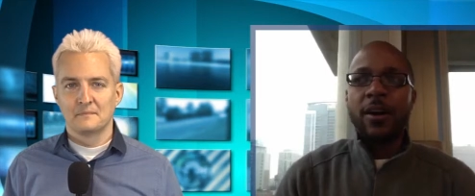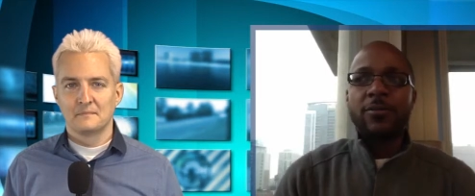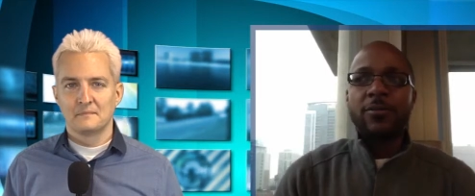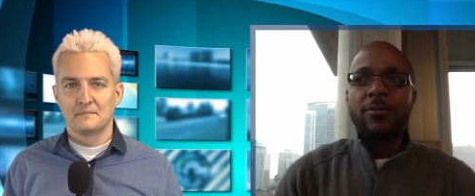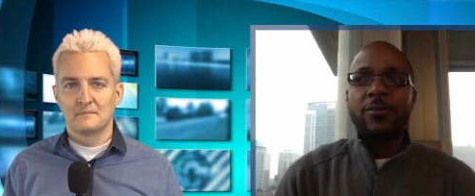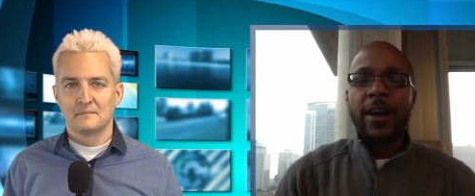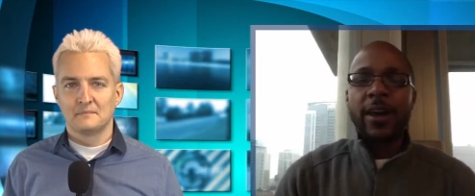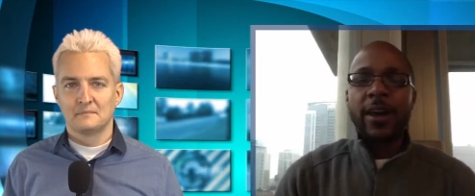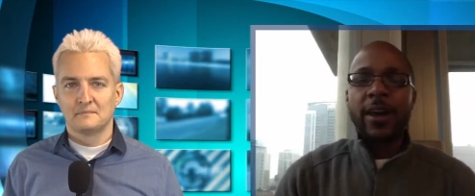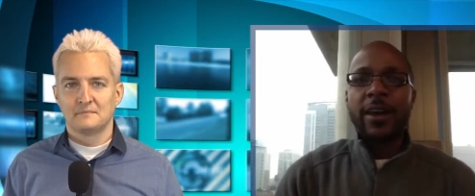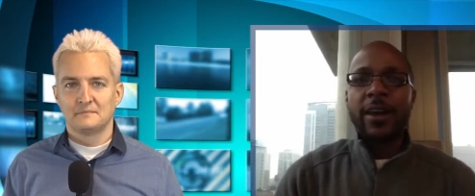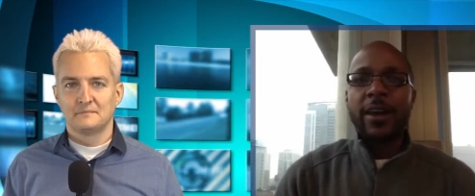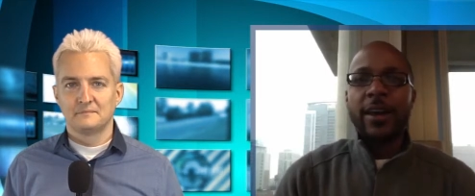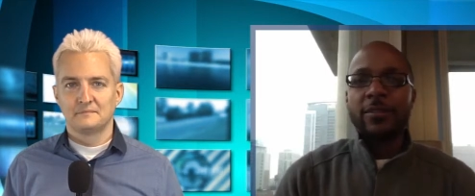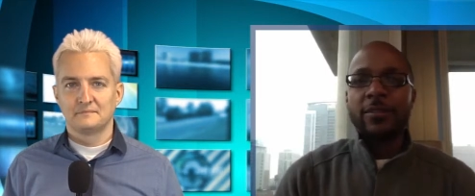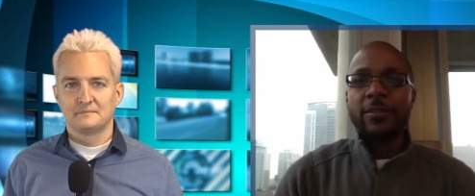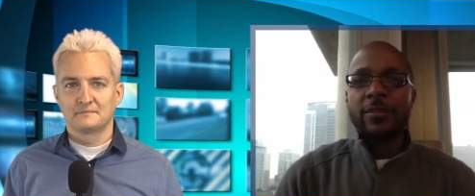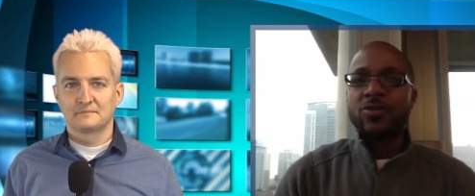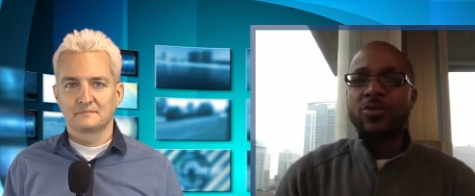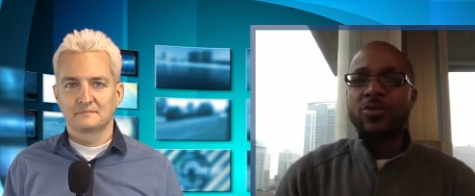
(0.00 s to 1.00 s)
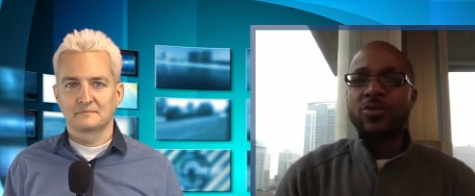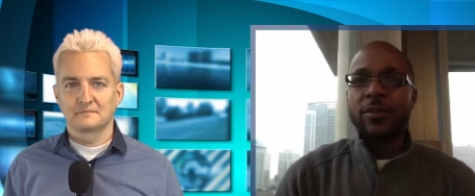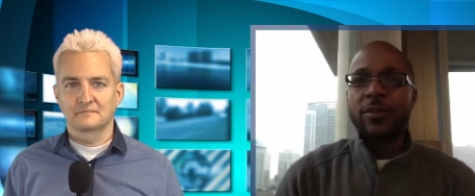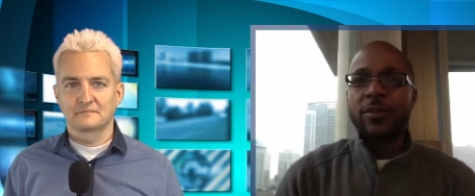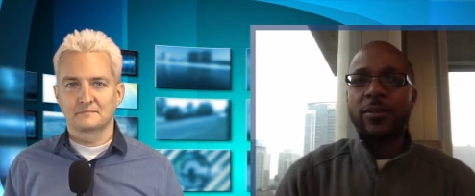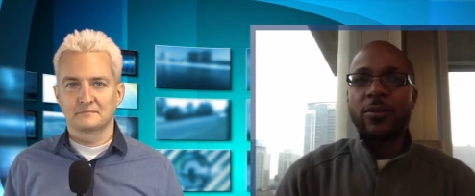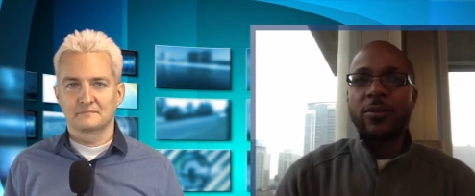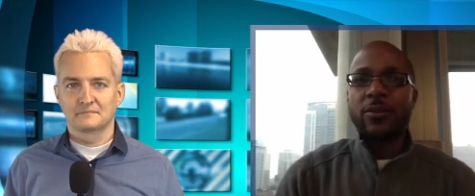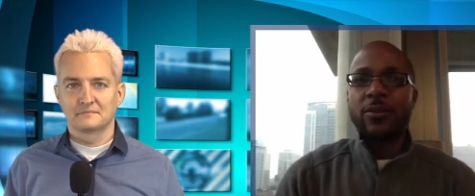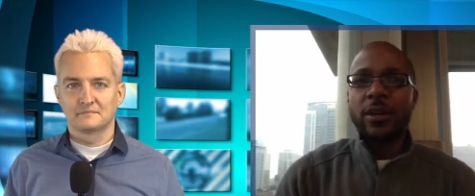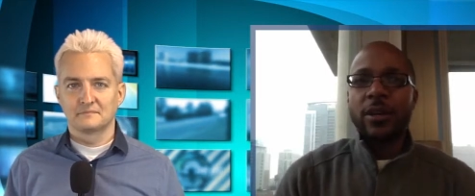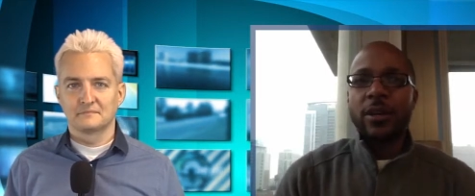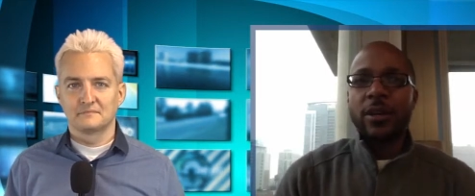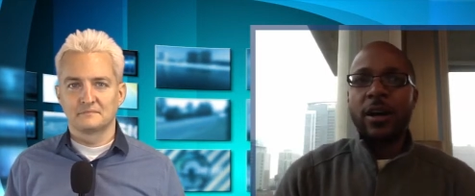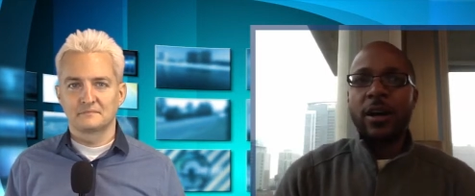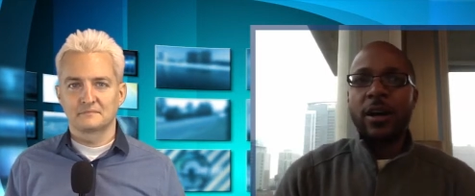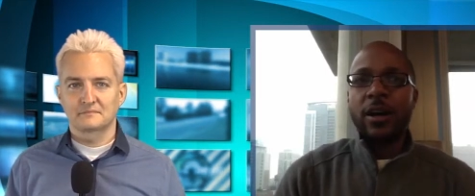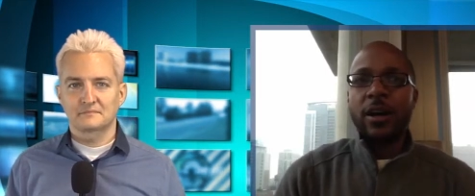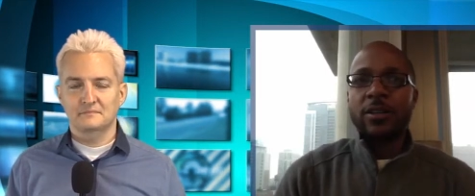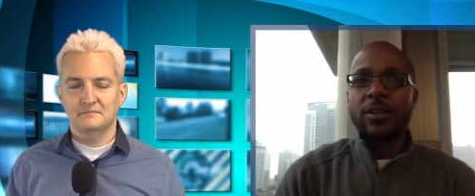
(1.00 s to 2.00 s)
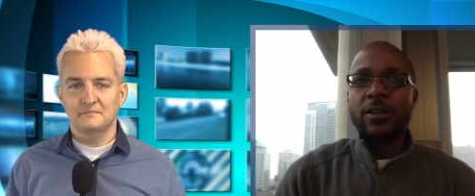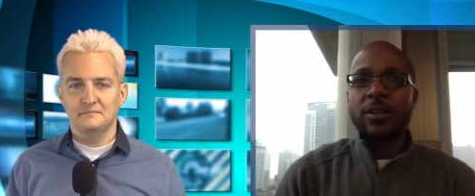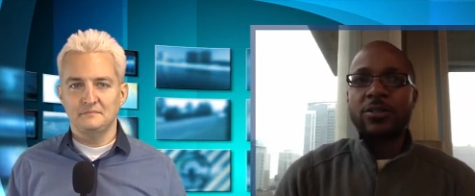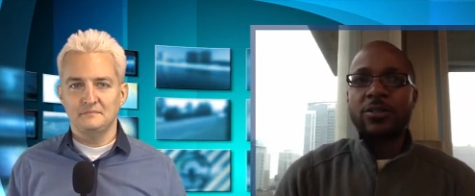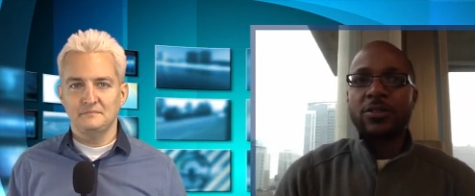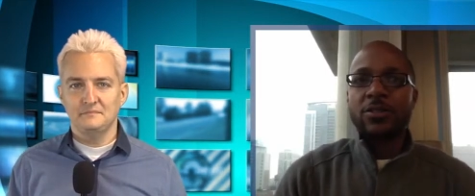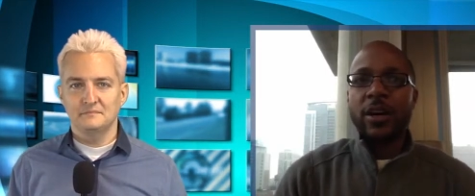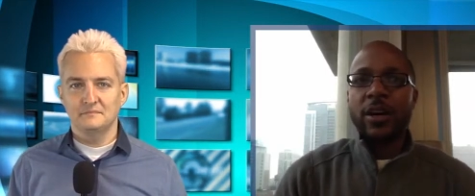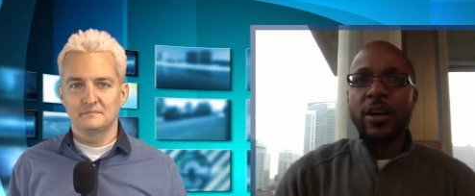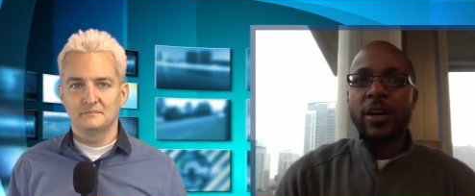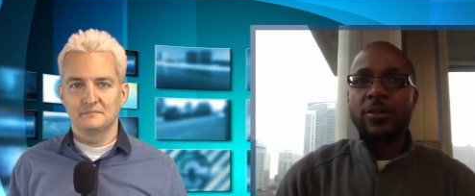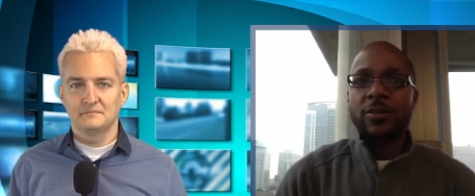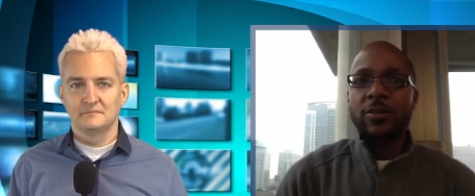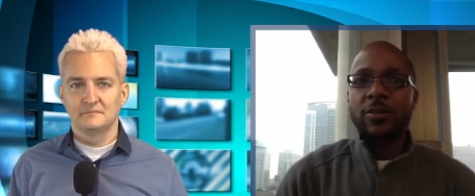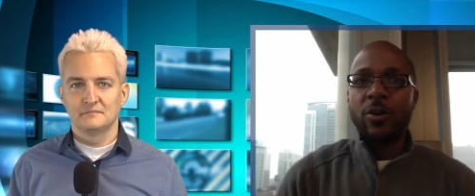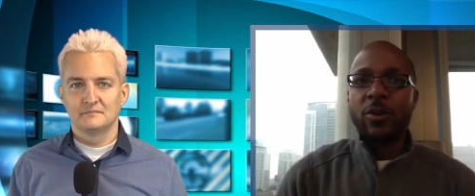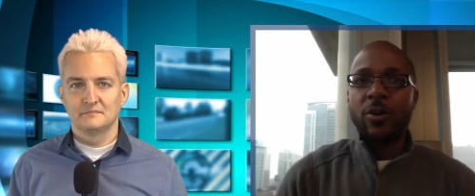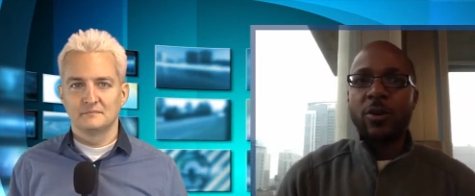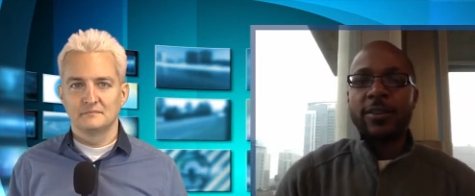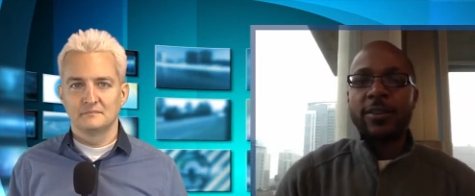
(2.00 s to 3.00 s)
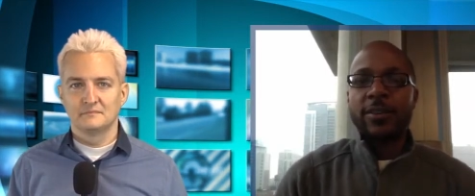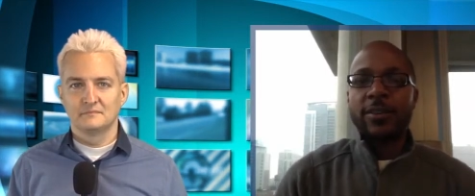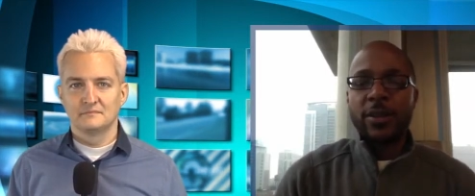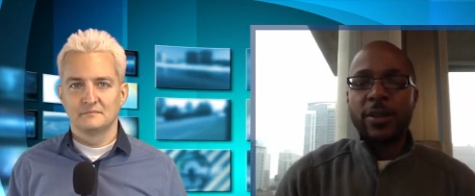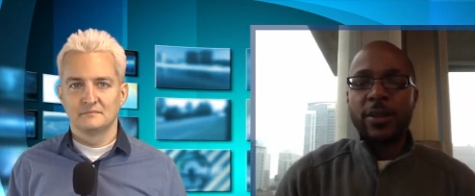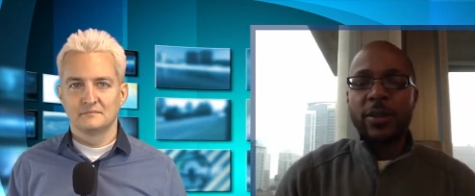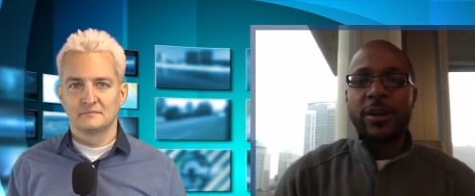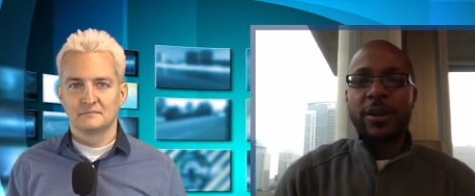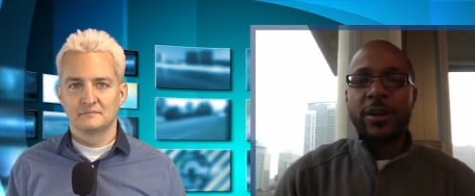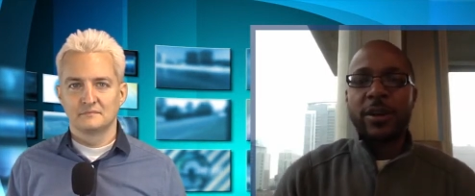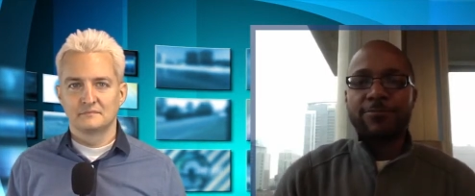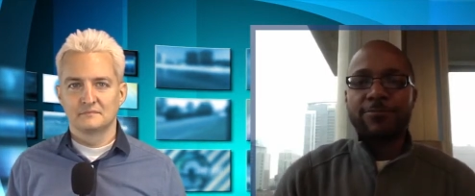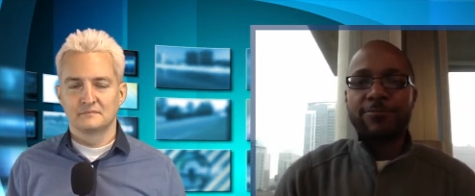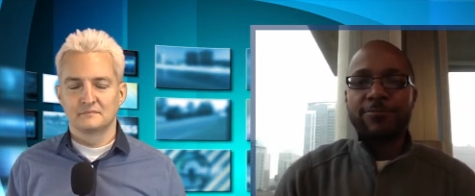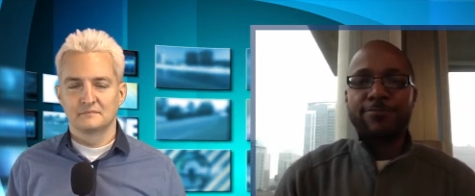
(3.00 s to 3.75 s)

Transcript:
Speaker 1: finance and travel uh, to try to grow that space out.